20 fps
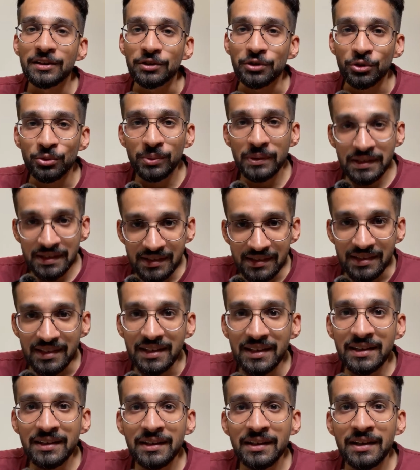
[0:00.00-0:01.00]
you will
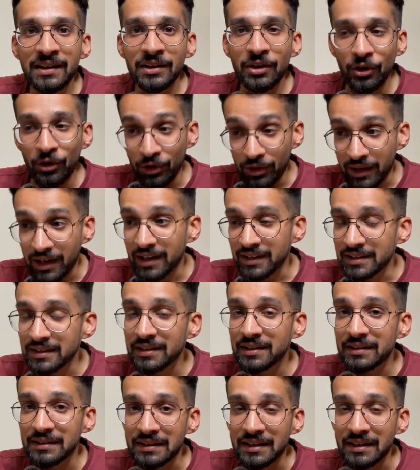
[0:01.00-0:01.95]
see, or rather,